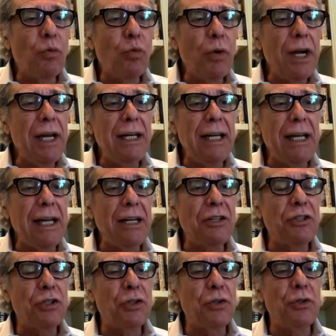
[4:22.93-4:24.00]
we
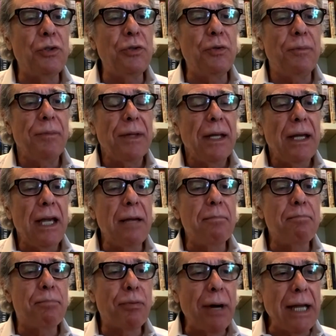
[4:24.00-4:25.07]
need to
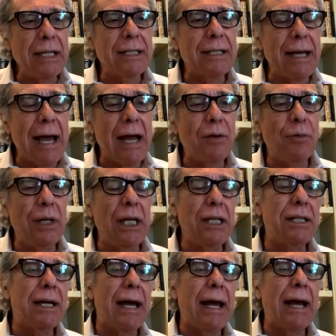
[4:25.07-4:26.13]
embrace that. We
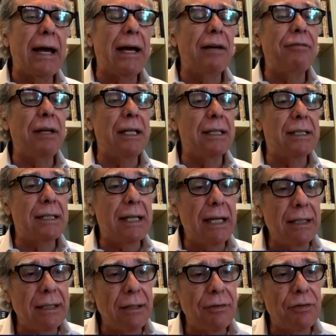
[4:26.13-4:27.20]
need to have
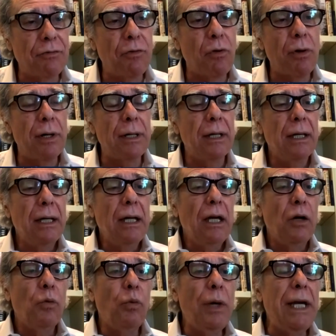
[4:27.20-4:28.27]
incentives for it.
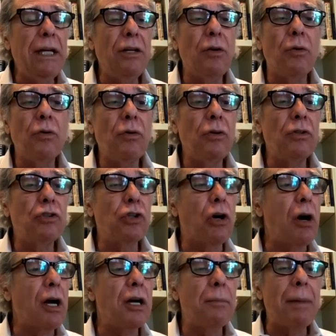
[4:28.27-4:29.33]
We don't
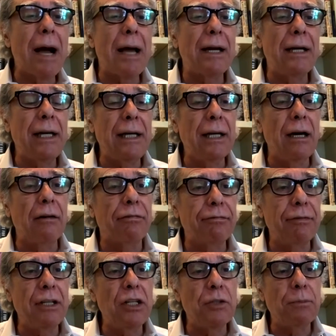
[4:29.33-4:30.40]
talk about it
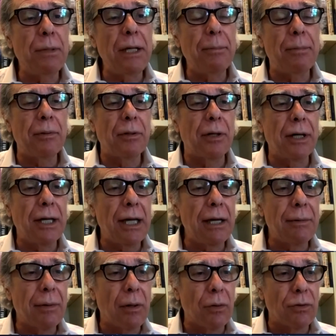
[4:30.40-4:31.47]
enough. These people are
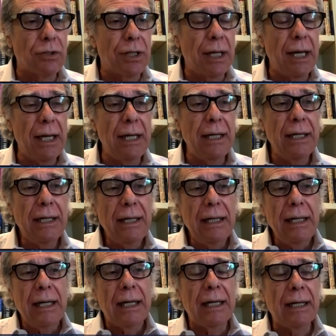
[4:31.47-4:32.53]
heroes.
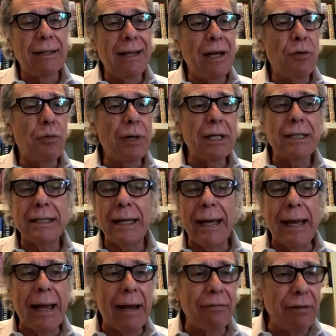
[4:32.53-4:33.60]
They risk
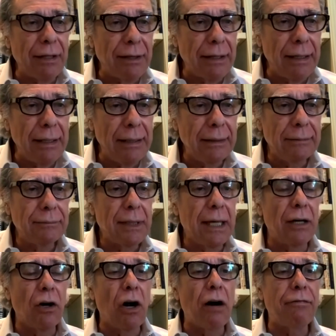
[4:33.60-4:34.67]
everything,
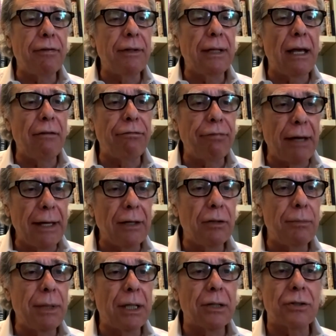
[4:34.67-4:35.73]
and often they
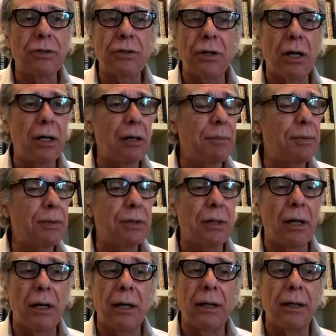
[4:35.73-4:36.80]
fail because startups
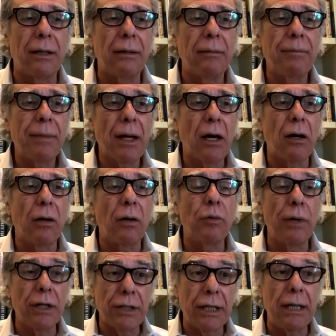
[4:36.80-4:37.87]
are a
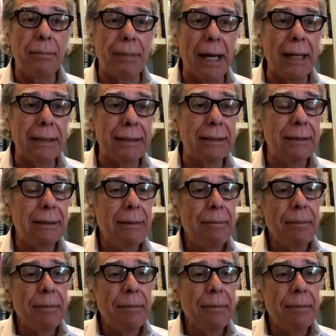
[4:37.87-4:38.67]
risky bet.